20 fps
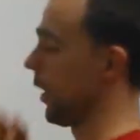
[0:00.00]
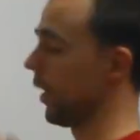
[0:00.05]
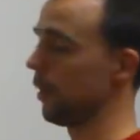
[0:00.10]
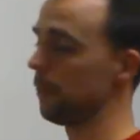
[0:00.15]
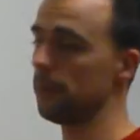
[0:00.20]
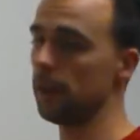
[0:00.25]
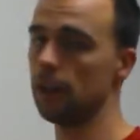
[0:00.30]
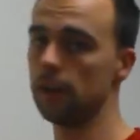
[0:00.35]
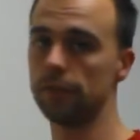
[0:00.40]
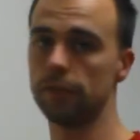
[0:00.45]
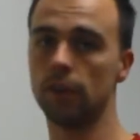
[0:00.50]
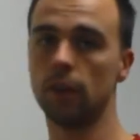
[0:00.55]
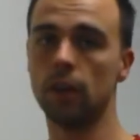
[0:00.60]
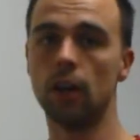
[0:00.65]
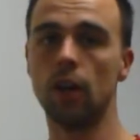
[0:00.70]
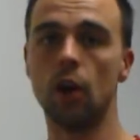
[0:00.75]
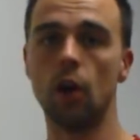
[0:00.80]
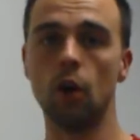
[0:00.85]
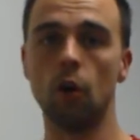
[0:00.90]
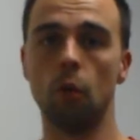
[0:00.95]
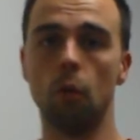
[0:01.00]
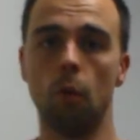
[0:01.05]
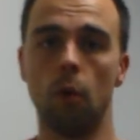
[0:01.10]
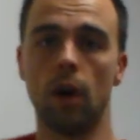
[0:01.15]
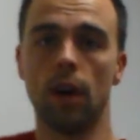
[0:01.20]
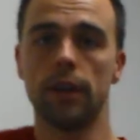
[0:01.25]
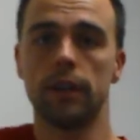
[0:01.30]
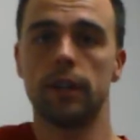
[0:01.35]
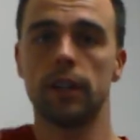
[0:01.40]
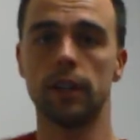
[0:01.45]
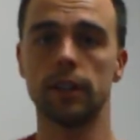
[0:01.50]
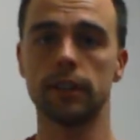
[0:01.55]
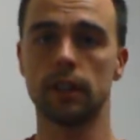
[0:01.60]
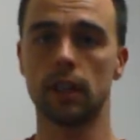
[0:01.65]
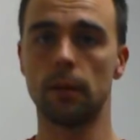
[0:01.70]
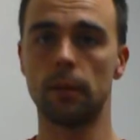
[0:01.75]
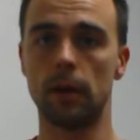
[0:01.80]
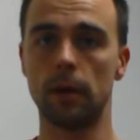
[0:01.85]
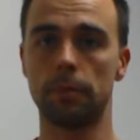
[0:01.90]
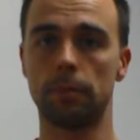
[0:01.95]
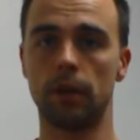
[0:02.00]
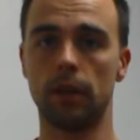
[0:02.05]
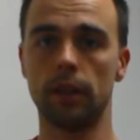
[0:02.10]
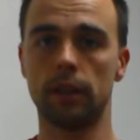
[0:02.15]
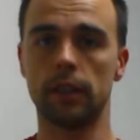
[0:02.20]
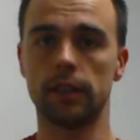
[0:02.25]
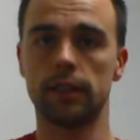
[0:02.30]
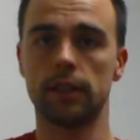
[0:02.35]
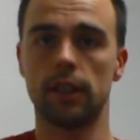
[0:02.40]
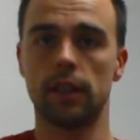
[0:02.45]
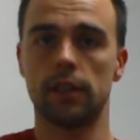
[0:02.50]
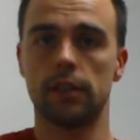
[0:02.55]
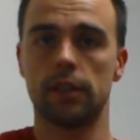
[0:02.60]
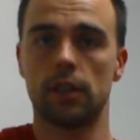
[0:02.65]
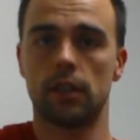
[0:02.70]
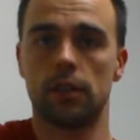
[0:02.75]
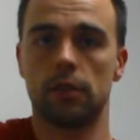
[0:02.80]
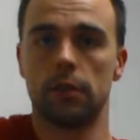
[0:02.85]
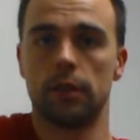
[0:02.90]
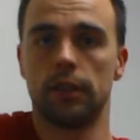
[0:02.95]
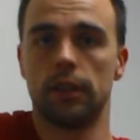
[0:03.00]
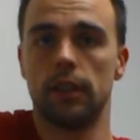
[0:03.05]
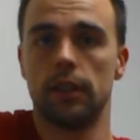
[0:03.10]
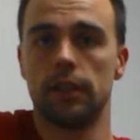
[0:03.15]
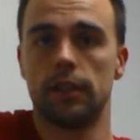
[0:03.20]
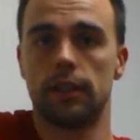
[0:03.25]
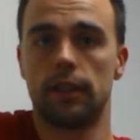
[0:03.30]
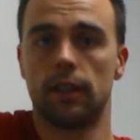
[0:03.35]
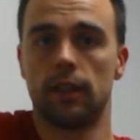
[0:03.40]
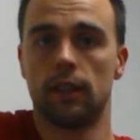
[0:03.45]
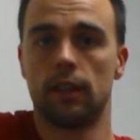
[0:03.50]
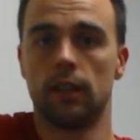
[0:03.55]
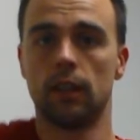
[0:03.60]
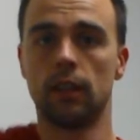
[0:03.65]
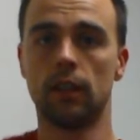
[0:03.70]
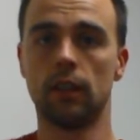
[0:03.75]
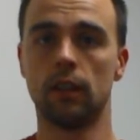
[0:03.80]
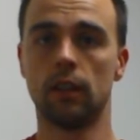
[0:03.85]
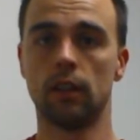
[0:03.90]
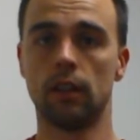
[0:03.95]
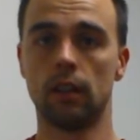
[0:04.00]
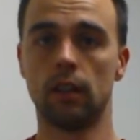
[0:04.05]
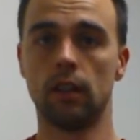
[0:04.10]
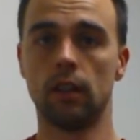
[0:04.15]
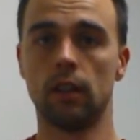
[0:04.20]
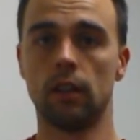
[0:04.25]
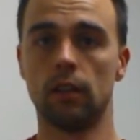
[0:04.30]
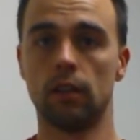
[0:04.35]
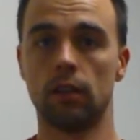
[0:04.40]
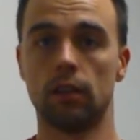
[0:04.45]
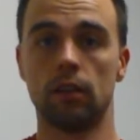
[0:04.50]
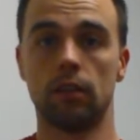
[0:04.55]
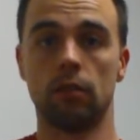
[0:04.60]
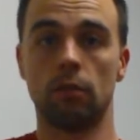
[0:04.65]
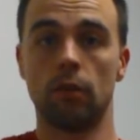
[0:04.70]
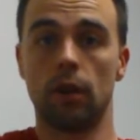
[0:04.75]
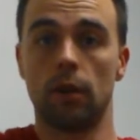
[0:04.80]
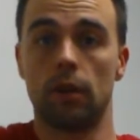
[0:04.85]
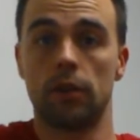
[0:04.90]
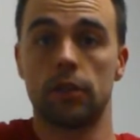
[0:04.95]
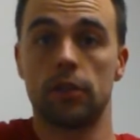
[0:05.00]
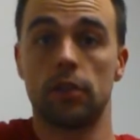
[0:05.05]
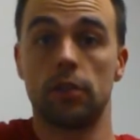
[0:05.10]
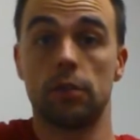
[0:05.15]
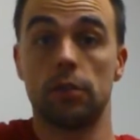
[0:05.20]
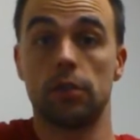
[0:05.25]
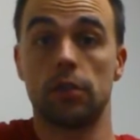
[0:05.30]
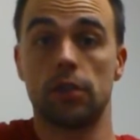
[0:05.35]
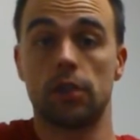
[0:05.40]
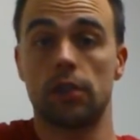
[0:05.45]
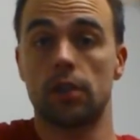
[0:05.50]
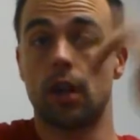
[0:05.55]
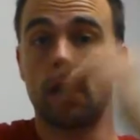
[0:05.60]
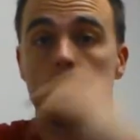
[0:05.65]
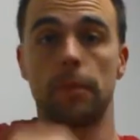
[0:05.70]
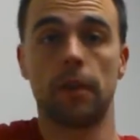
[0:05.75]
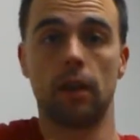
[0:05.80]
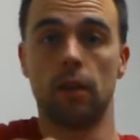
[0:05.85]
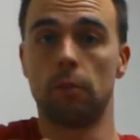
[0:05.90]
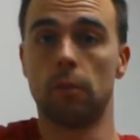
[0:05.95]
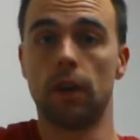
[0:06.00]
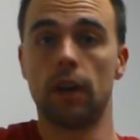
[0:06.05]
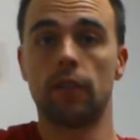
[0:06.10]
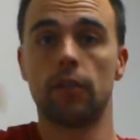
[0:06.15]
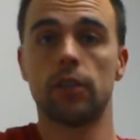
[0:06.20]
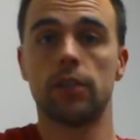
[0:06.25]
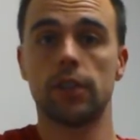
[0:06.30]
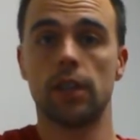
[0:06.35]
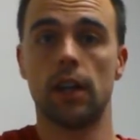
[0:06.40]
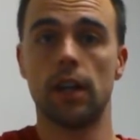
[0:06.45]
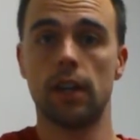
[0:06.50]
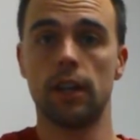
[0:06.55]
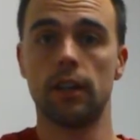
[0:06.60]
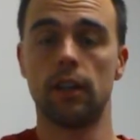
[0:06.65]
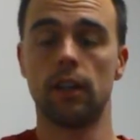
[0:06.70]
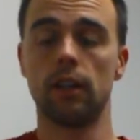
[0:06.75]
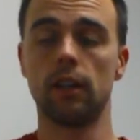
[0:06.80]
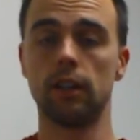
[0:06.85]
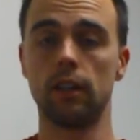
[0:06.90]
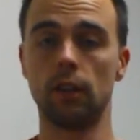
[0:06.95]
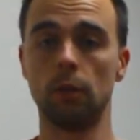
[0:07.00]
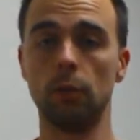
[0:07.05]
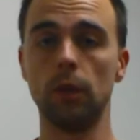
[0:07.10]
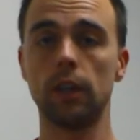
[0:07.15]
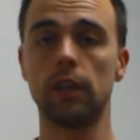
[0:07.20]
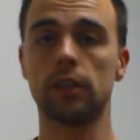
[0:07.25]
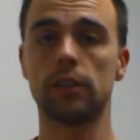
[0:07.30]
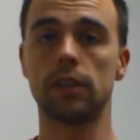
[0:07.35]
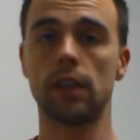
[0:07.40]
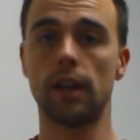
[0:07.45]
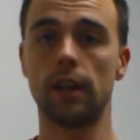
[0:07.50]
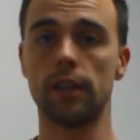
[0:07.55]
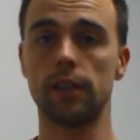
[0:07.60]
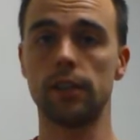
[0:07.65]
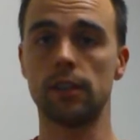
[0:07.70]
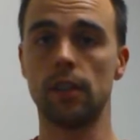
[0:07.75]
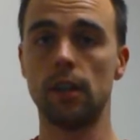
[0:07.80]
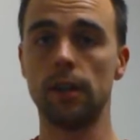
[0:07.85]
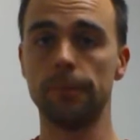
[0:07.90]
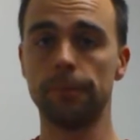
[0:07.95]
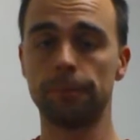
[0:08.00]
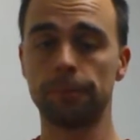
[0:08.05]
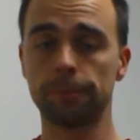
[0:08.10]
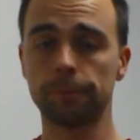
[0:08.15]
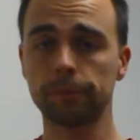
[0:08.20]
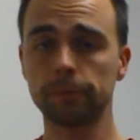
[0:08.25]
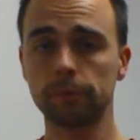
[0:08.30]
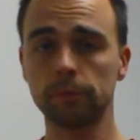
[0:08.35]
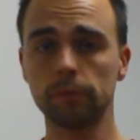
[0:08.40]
coming up. Now if one does come up, right, let's say I start doing this, what I want you to do is just stop there. Whatever side your weakest side is on,